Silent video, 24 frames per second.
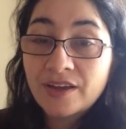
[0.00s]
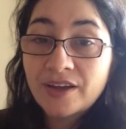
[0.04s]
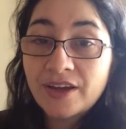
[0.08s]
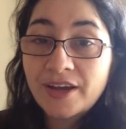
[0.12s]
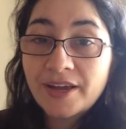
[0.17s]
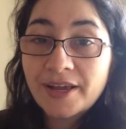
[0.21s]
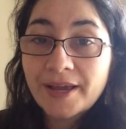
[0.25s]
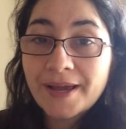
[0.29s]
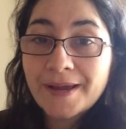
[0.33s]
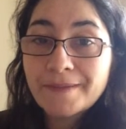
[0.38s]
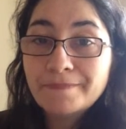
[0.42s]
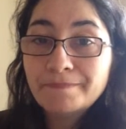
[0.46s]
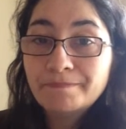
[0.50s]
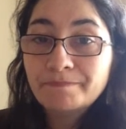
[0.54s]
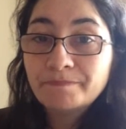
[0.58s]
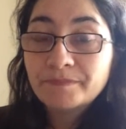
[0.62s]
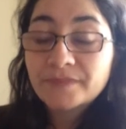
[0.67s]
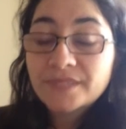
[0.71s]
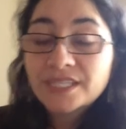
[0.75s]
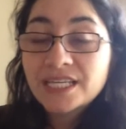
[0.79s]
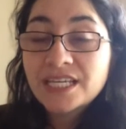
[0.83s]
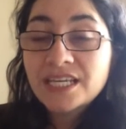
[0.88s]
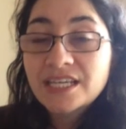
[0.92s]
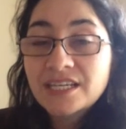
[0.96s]
Okay,
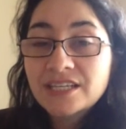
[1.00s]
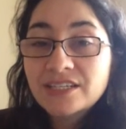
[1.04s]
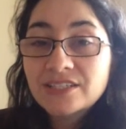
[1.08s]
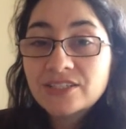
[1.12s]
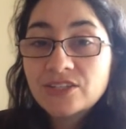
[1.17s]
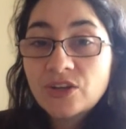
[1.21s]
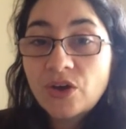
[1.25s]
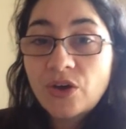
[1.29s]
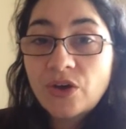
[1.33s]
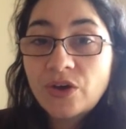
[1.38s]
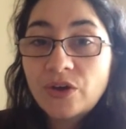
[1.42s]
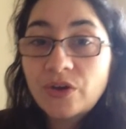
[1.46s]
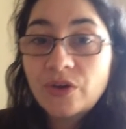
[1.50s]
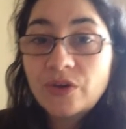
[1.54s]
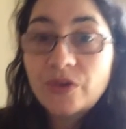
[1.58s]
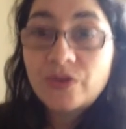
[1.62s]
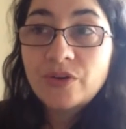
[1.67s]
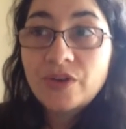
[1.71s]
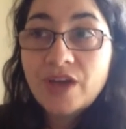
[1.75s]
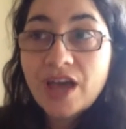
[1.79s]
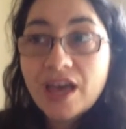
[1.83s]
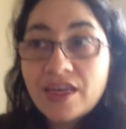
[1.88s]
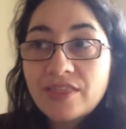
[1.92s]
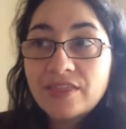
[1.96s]

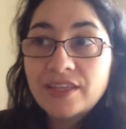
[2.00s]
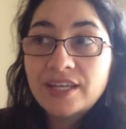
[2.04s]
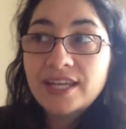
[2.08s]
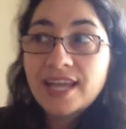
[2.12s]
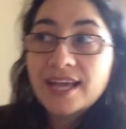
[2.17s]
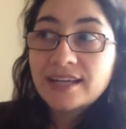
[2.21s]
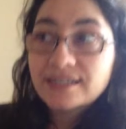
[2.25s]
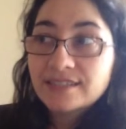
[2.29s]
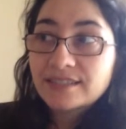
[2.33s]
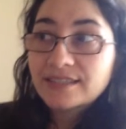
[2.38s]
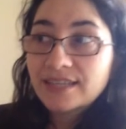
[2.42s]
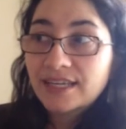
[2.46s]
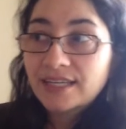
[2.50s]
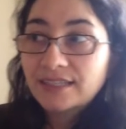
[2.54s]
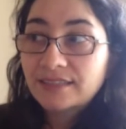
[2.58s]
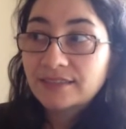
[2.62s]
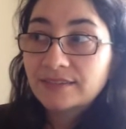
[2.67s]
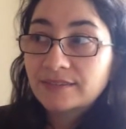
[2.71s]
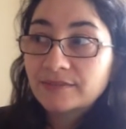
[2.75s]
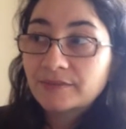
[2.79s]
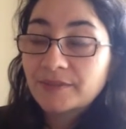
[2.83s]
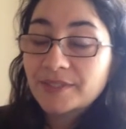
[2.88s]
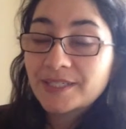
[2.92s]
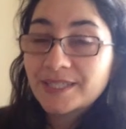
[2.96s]
so the next thing,
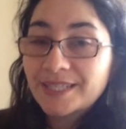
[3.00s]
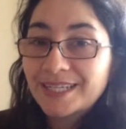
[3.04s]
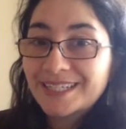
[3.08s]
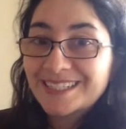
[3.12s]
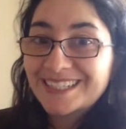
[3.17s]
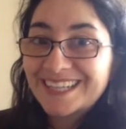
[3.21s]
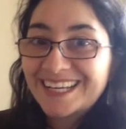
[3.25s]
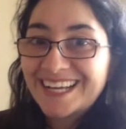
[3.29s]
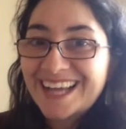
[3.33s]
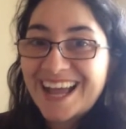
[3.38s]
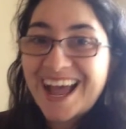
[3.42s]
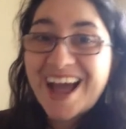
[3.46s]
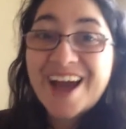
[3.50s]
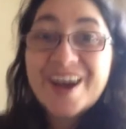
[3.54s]
what's the next thing?